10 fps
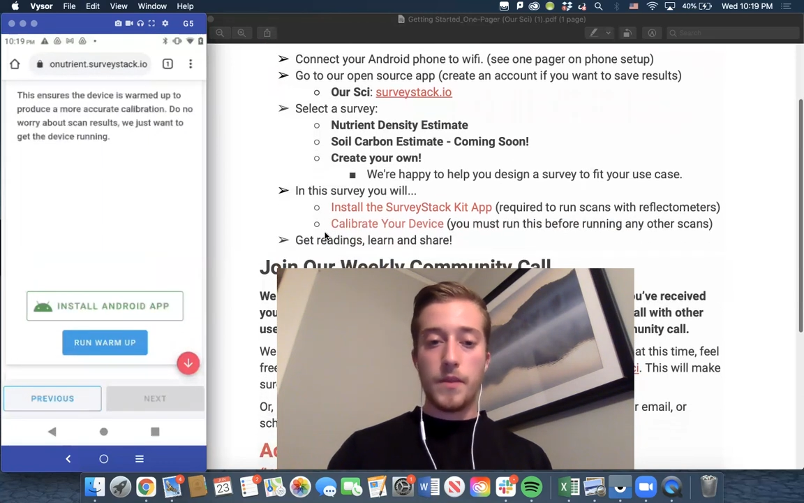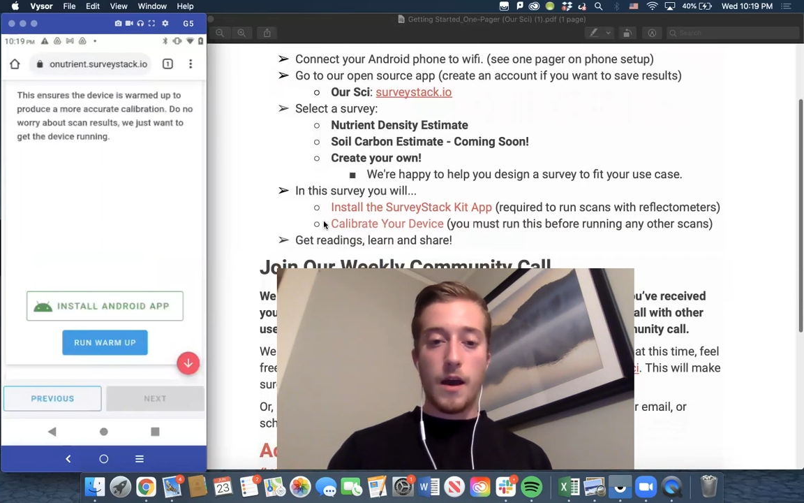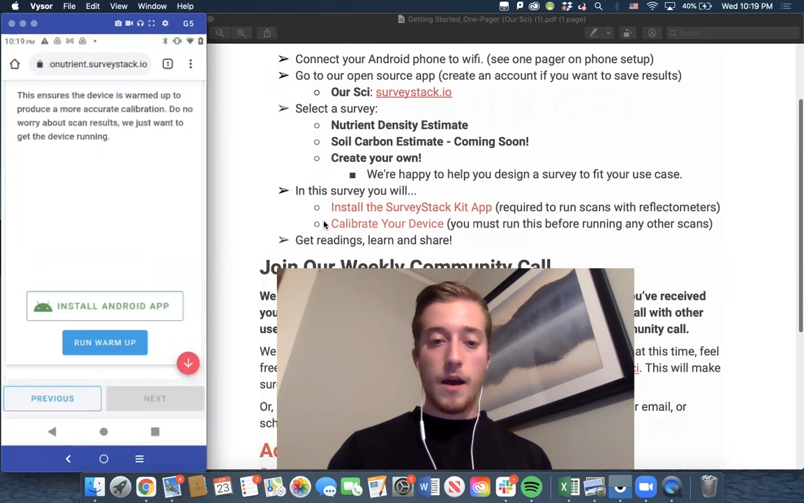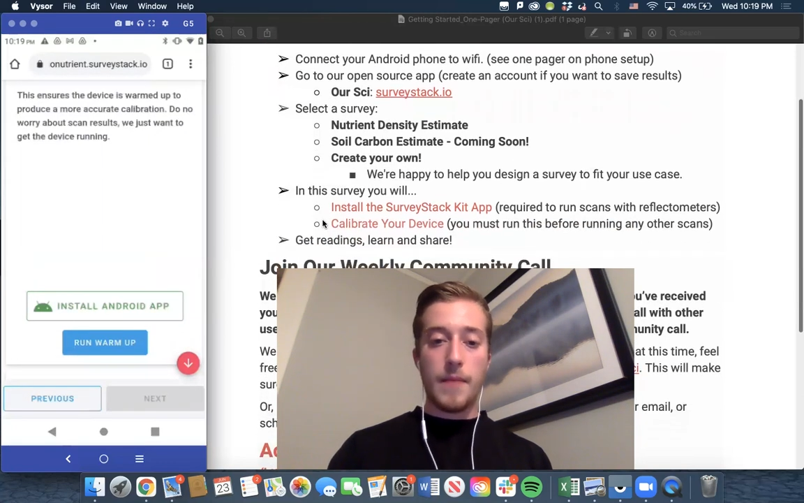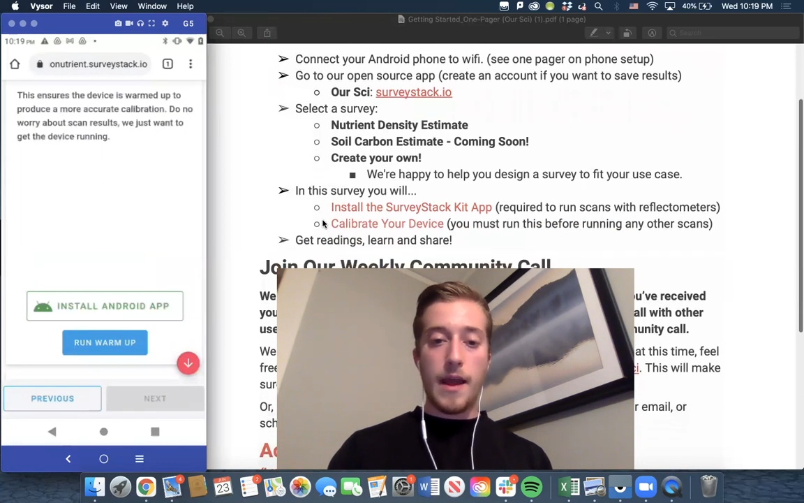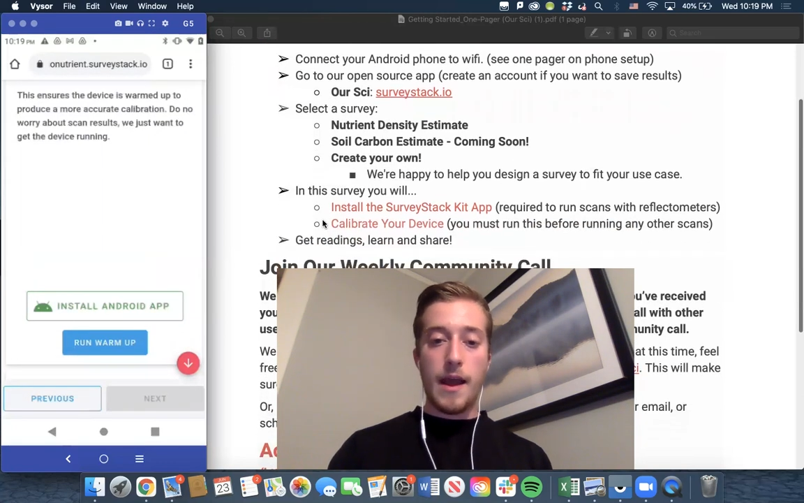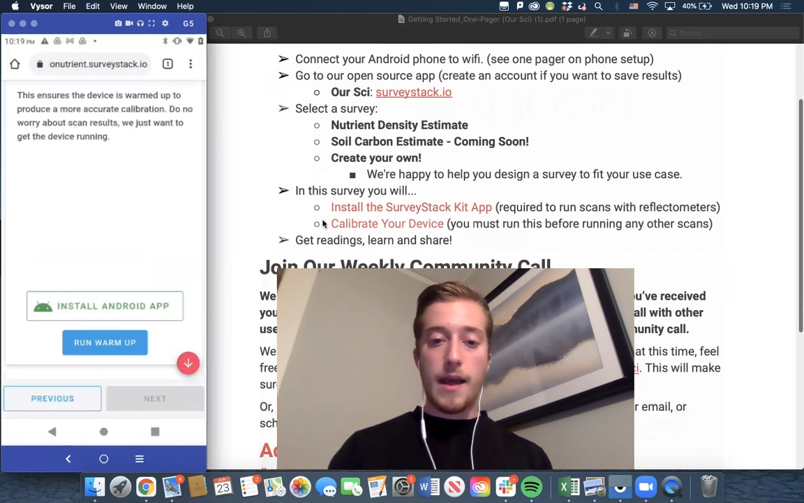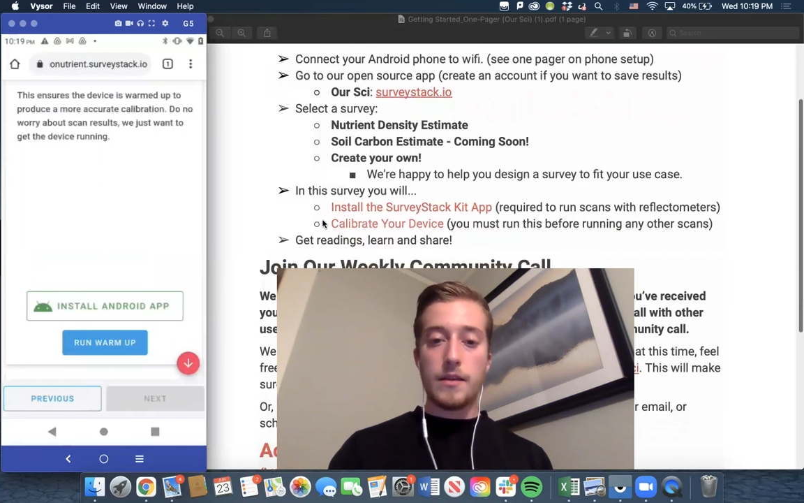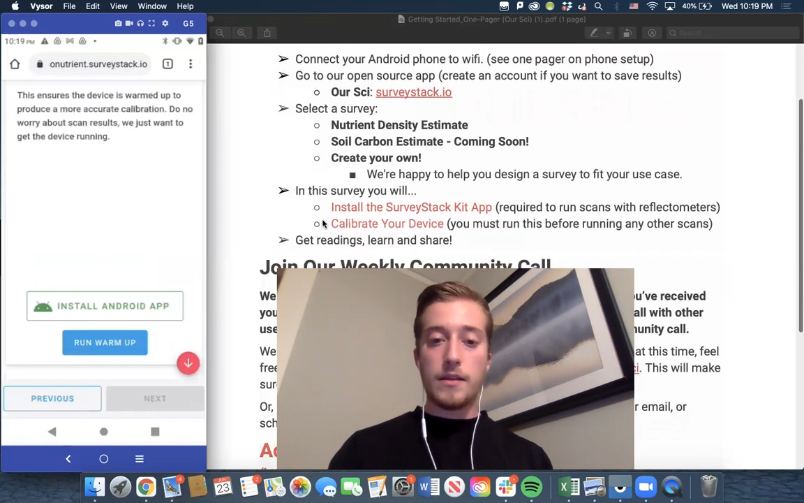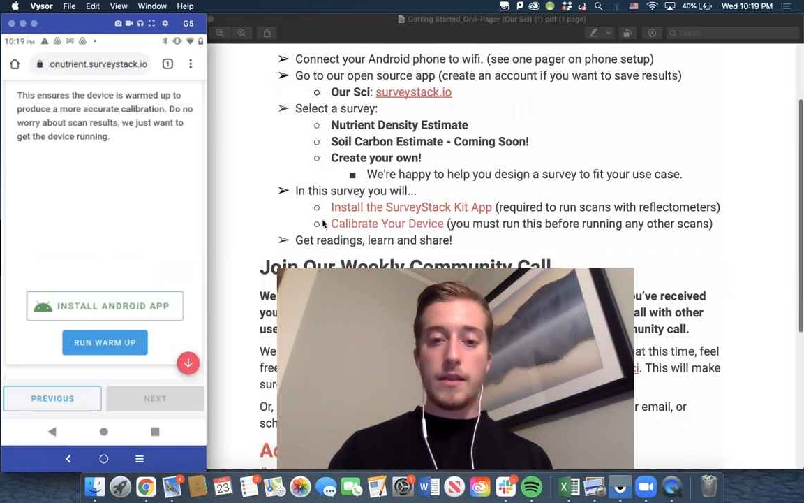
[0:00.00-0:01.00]

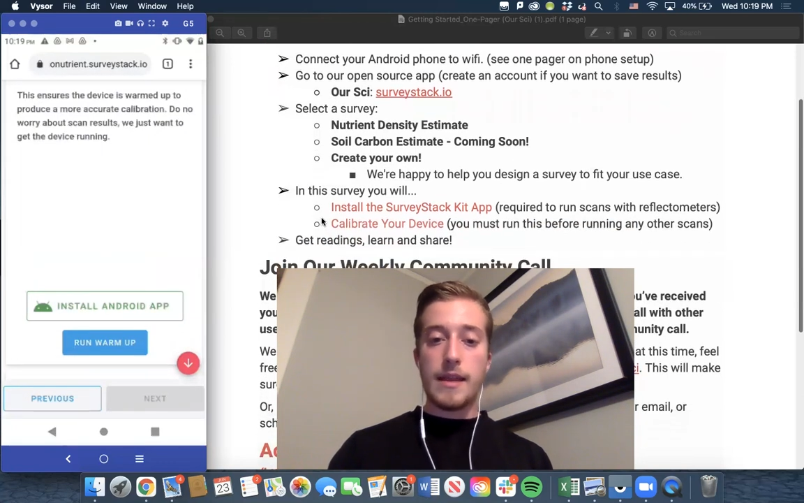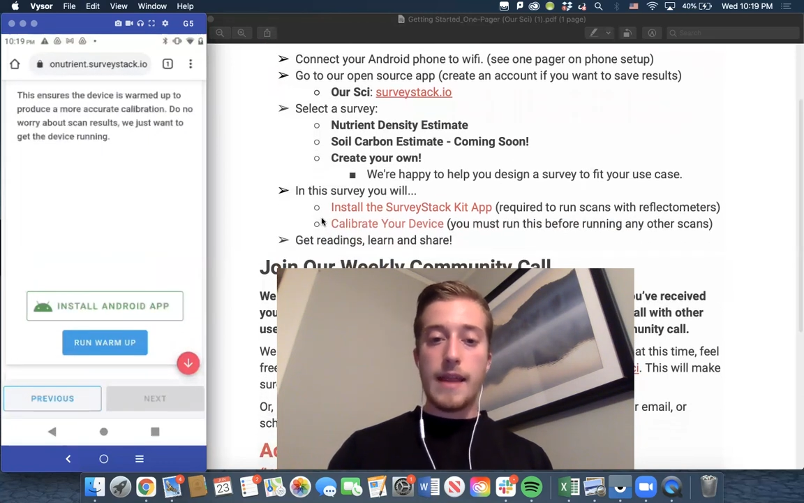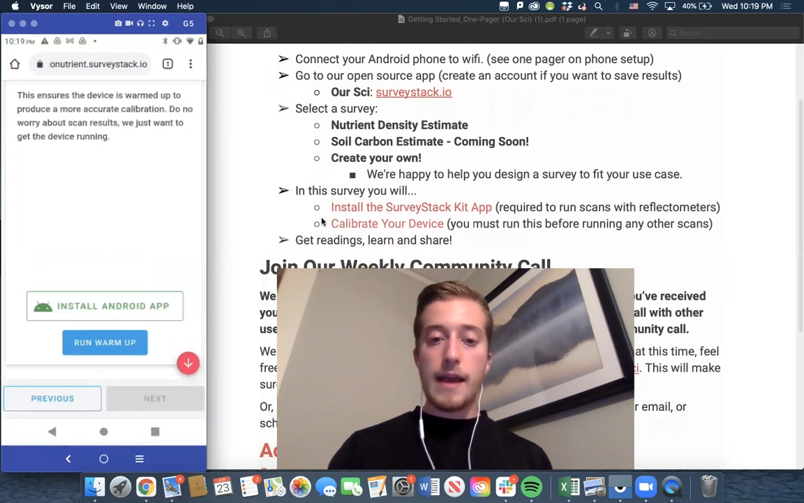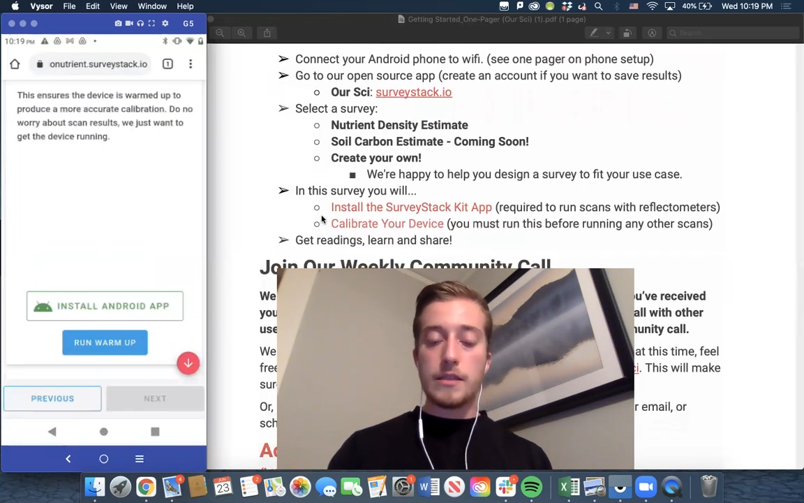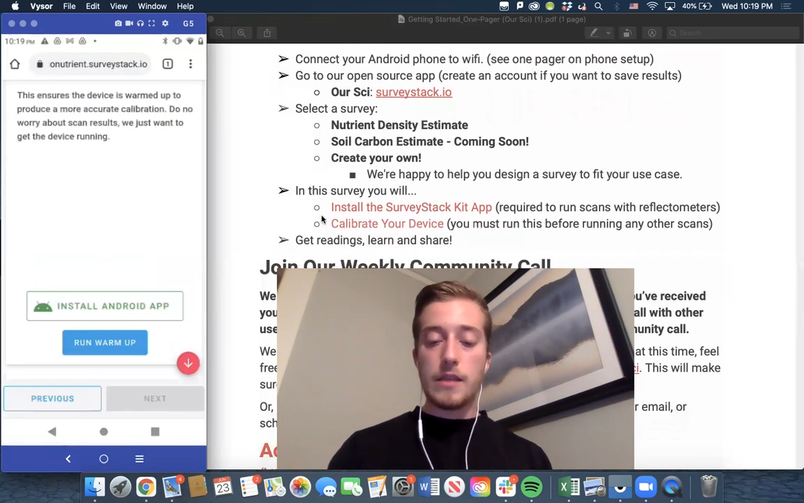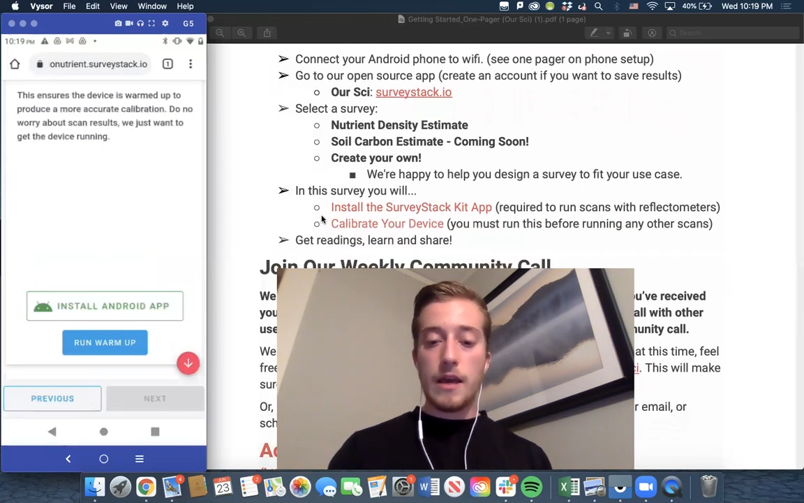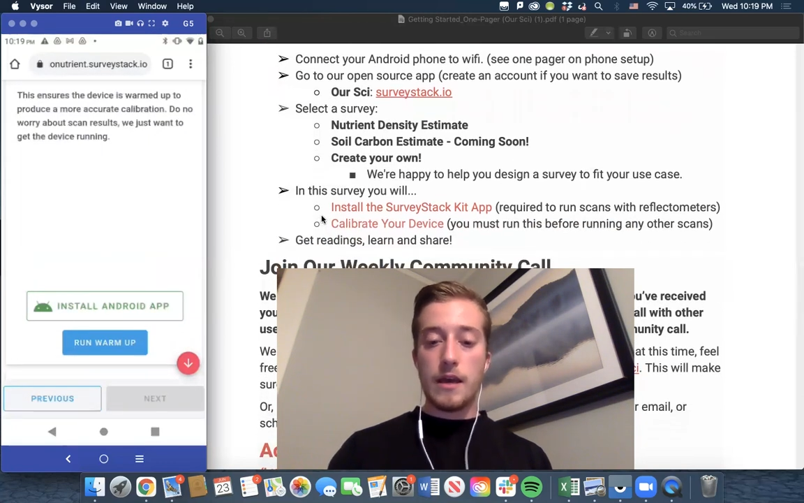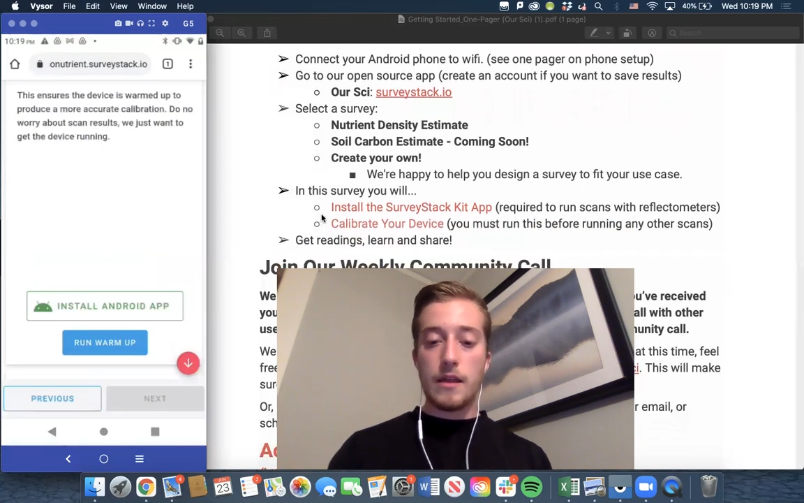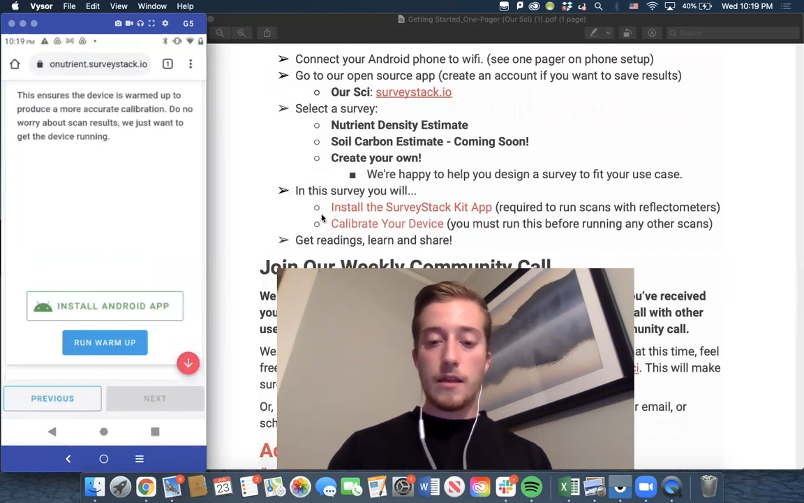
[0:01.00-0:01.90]
And the next thing